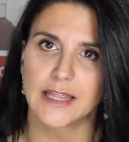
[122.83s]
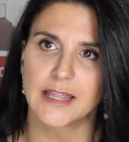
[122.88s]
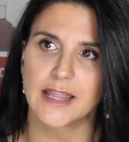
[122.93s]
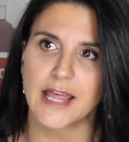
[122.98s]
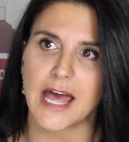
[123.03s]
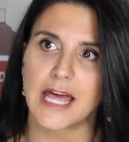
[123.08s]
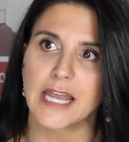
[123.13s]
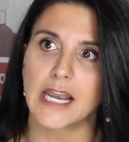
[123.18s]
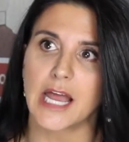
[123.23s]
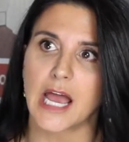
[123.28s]

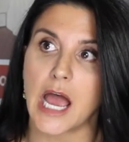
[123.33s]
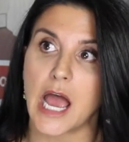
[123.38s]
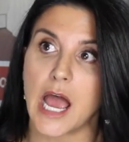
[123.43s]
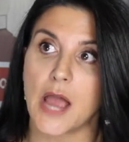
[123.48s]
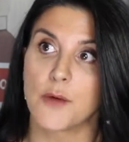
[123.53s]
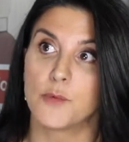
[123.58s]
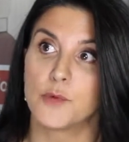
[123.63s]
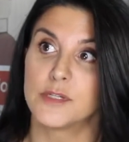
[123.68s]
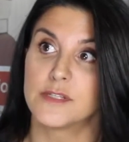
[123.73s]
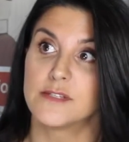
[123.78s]
that
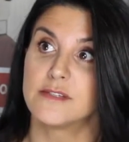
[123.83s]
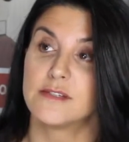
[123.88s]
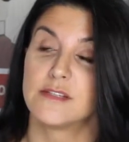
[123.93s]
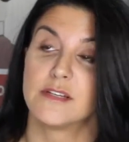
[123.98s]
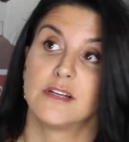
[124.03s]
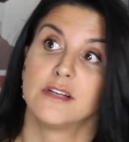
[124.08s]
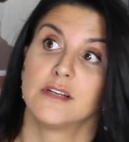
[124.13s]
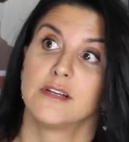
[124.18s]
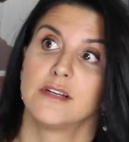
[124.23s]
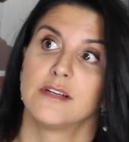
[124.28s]
I was
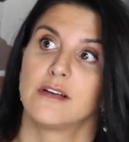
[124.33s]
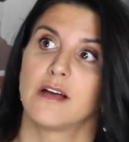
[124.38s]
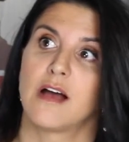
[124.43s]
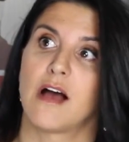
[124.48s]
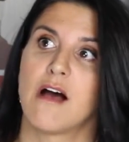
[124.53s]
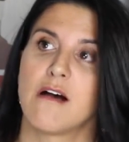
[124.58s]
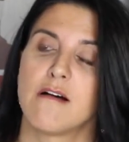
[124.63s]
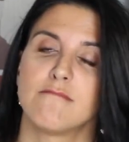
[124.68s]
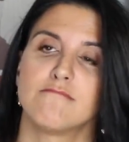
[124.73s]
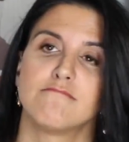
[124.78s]

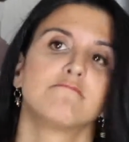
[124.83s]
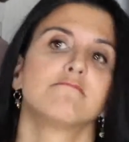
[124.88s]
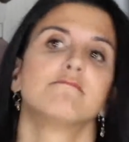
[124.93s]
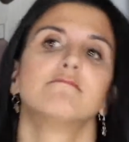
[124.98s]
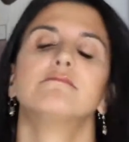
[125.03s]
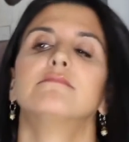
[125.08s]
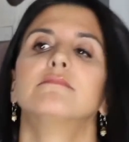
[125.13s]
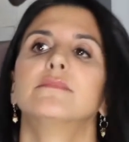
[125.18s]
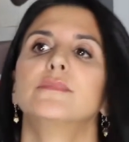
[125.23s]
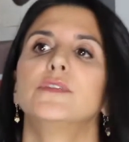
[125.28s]

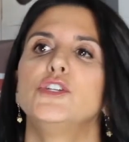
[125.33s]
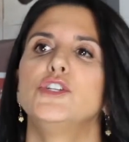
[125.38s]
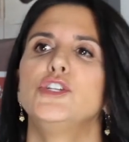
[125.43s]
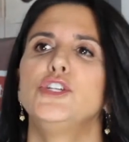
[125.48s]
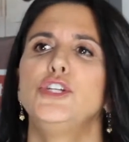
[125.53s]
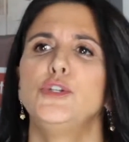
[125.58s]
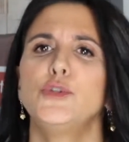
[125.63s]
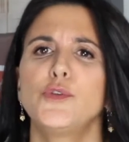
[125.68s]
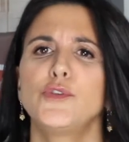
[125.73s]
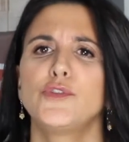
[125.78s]
um,
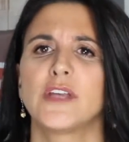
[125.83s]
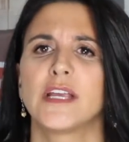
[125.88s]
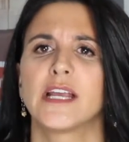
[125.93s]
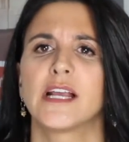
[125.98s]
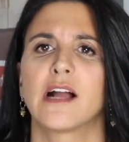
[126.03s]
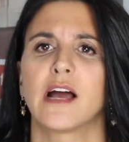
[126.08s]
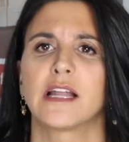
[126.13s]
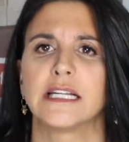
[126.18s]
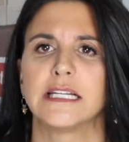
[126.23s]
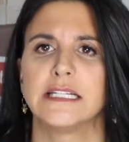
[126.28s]

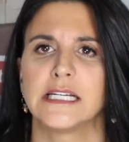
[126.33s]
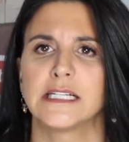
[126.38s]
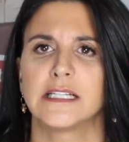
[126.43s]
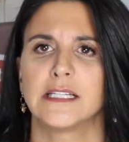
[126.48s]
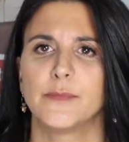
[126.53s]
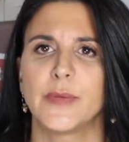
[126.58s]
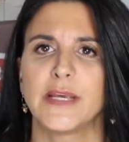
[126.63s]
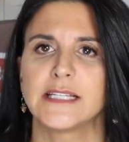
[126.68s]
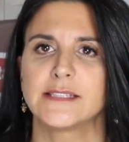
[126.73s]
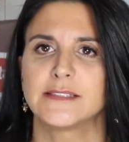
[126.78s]
using on a
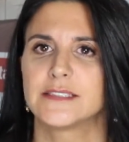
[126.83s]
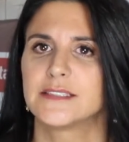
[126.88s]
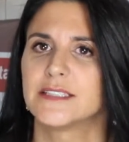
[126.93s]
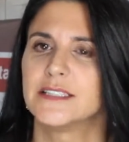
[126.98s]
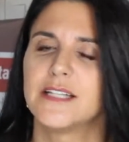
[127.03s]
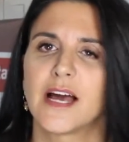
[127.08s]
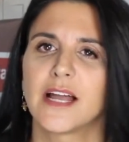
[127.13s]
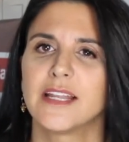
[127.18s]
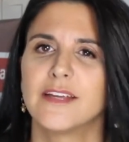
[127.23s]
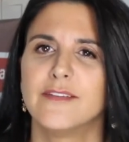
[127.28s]
daily basis
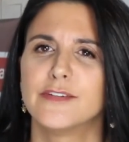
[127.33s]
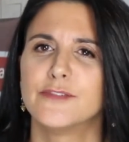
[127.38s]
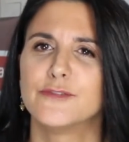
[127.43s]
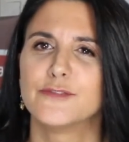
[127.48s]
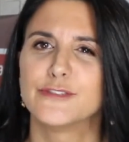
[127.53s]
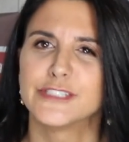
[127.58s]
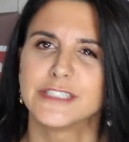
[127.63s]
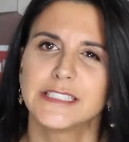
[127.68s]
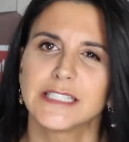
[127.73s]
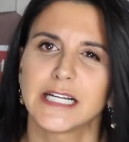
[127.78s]
and not
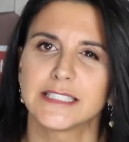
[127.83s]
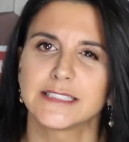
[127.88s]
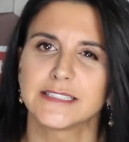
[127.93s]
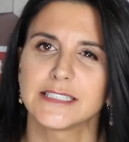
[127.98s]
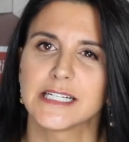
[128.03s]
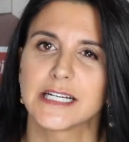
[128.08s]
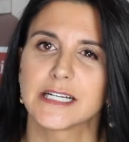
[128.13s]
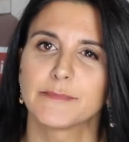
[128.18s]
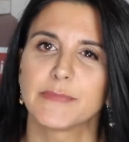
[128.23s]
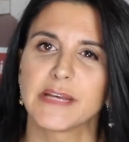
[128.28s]
even
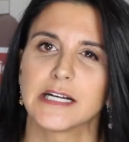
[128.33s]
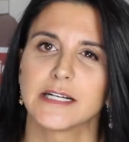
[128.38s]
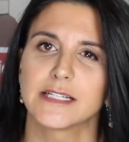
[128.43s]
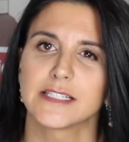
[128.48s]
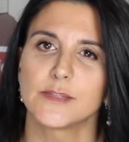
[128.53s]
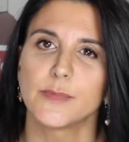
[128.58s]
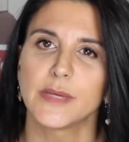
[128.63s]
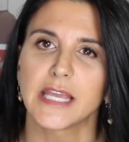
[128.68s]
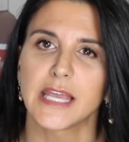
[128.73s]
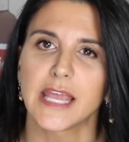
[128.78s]
realizing it
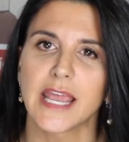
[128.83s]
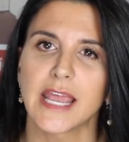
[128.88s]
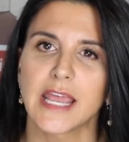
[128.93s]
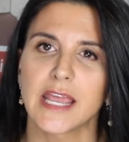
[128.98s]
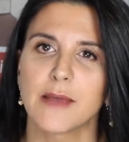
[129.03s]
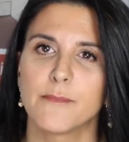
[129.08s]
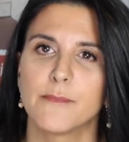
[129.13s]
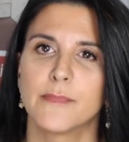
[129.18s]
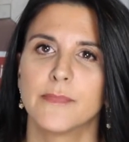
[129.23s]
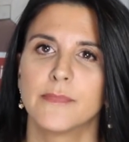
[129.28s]
because it
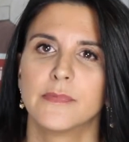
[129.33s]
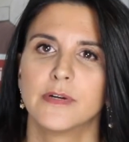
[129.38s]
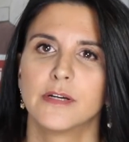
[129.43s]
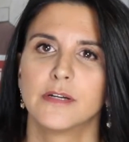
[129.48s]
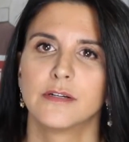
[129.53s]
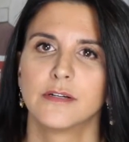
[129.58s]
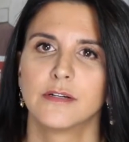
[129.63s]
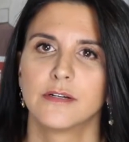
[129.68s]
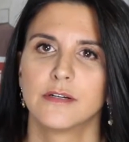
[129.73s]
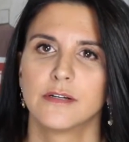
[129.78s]
became
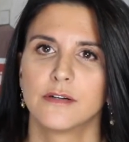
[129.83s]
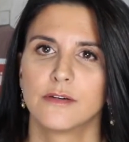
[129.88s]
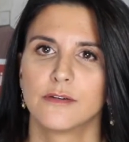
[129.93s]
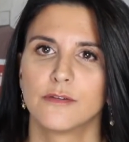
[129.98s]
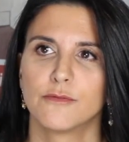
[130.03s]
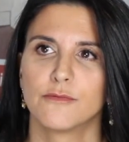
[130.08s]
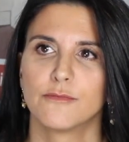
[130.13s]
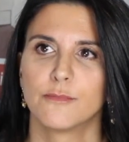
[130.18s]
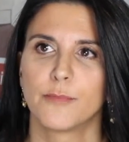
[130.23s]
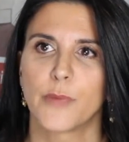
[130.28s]

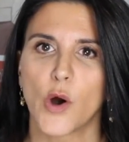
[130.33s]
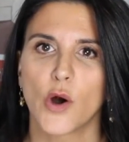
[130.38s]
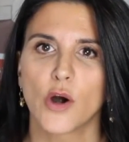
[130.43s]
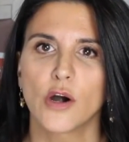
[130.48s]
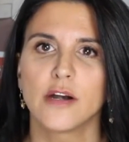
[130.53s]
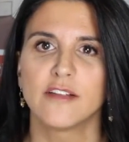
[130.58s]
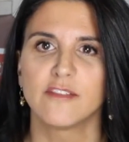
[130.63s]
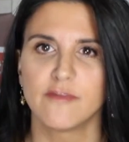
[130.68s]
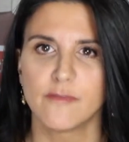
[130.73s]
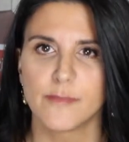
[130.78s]

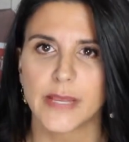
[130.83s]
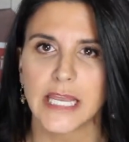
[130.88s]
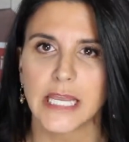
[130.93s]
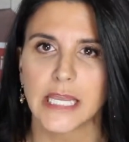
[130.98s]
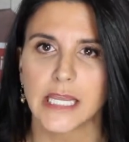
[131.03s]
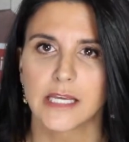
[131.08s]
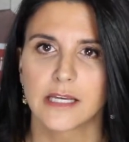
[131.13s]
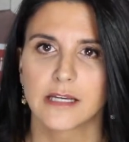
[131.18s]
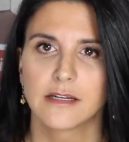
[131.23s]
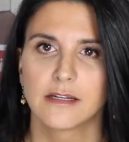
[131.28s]
part of
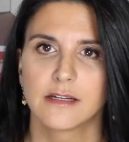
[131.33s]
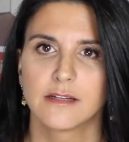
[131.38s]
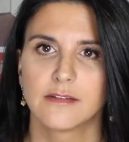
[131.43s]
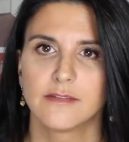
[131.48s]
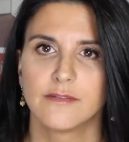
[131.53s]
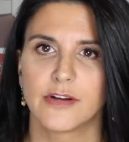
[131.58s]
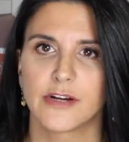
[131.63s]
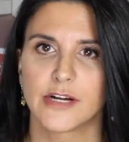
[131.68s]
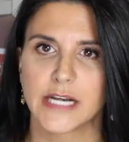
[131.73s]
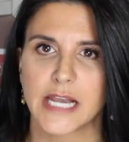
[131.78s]
me
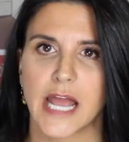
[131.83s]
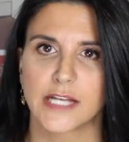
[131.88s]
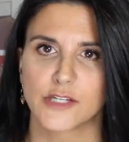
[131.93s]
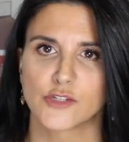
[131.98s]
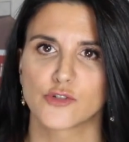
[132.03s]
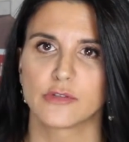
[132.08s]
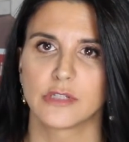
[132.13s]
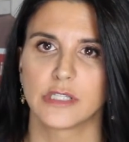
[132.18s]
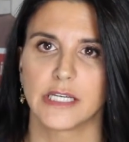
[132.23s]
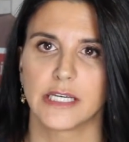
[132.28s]
very
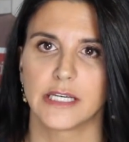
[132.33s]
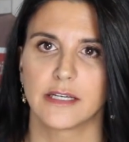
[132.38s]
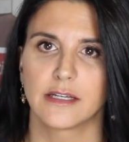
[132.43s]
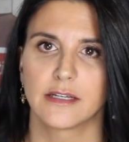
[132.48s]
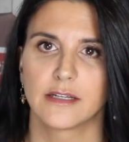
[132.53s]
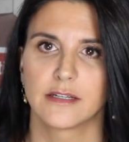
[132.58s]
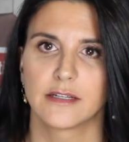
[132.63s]
naturally.